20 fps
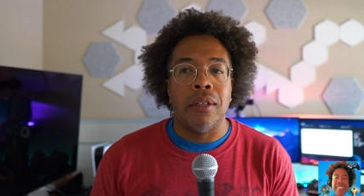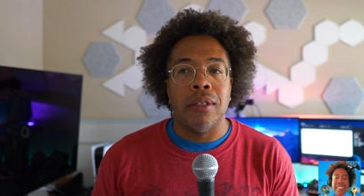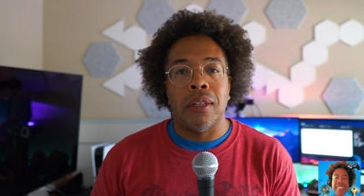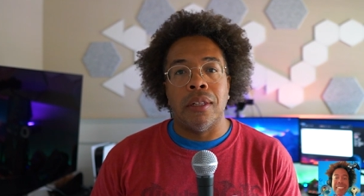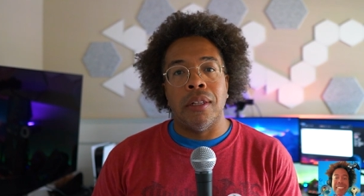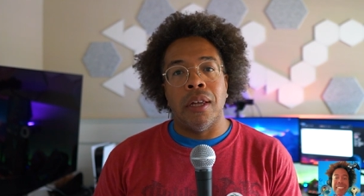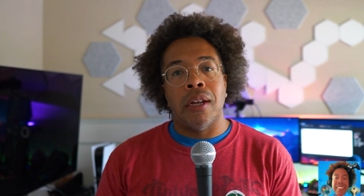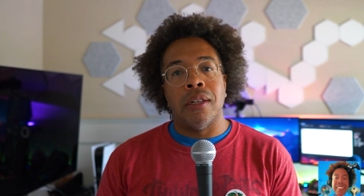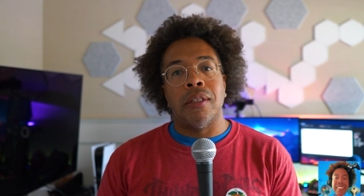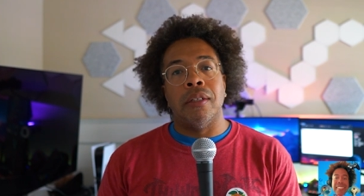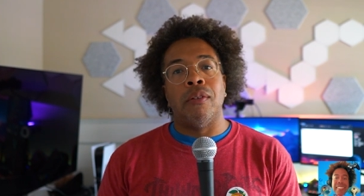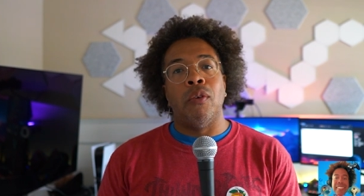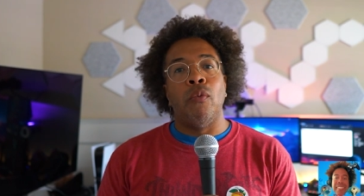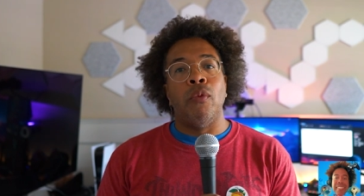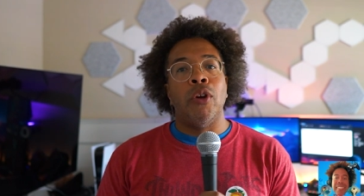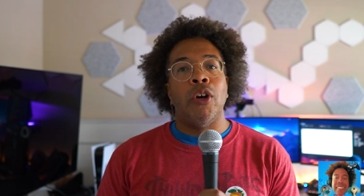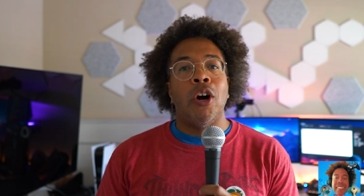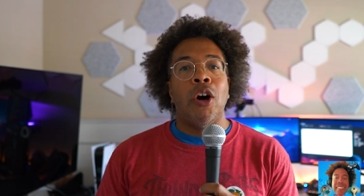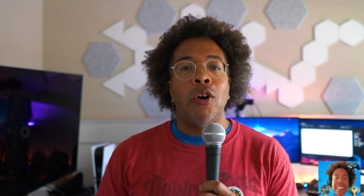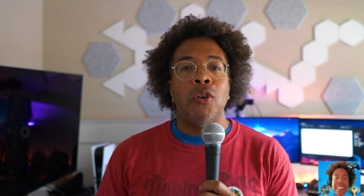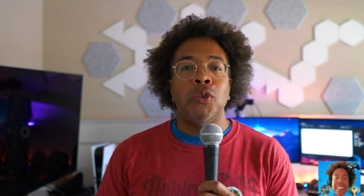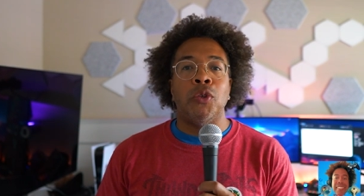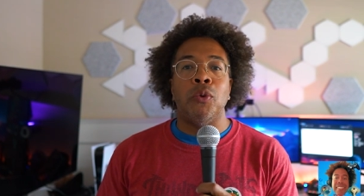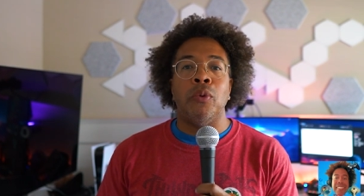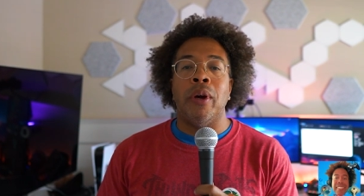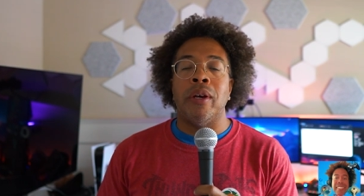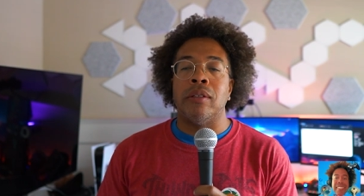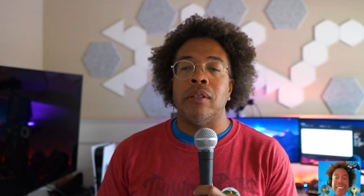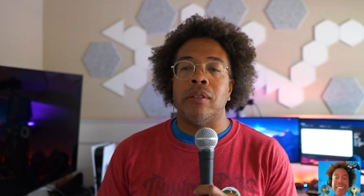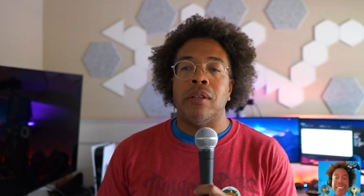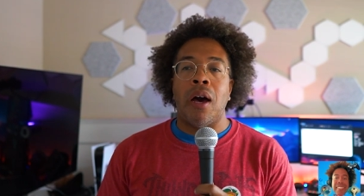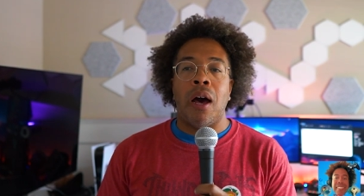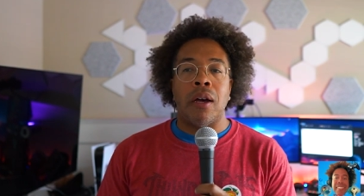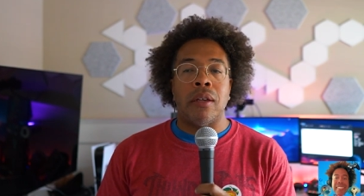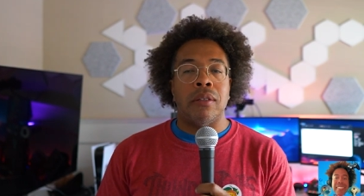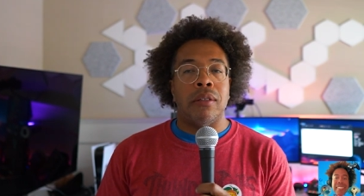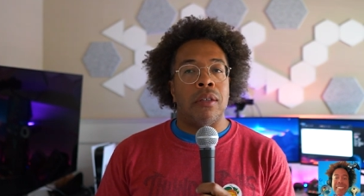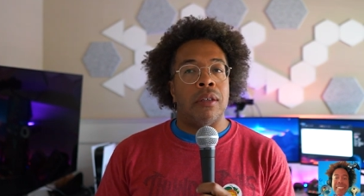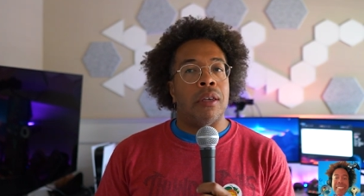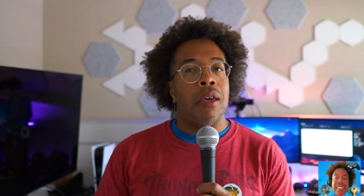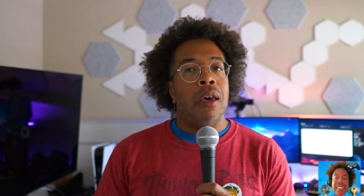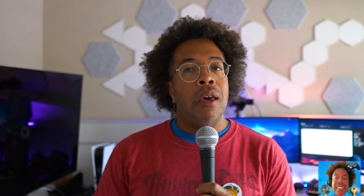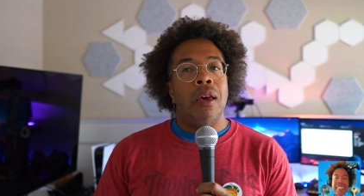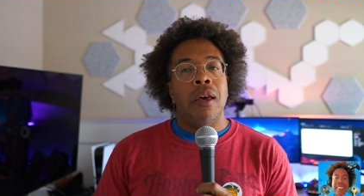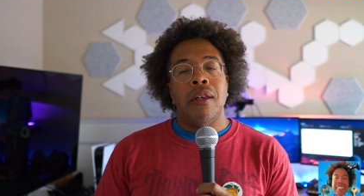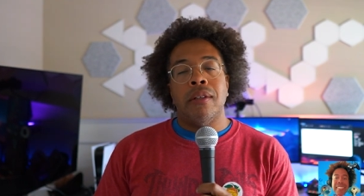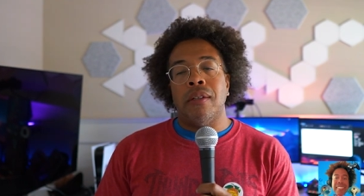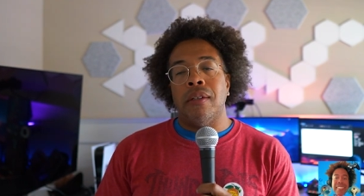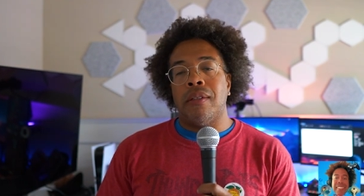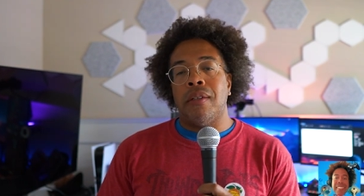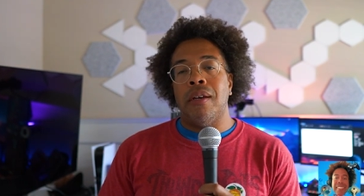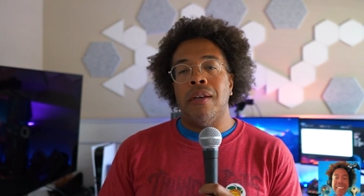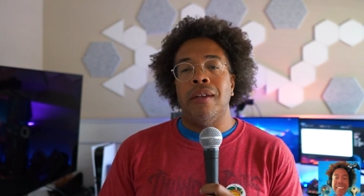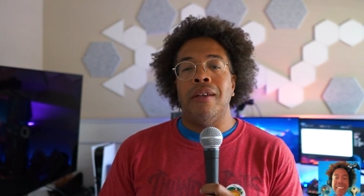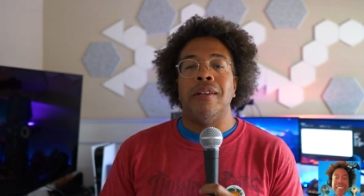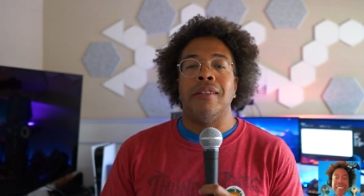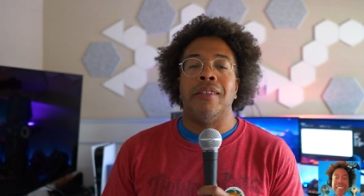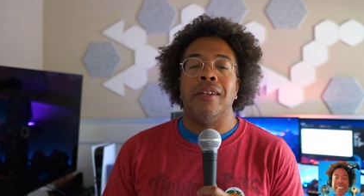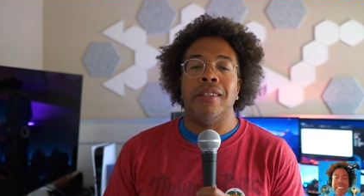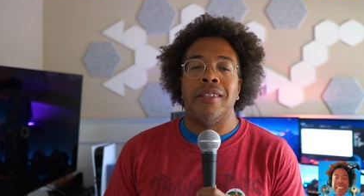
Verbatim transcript: because a lot of stuff that we all do as a toxic, so it's,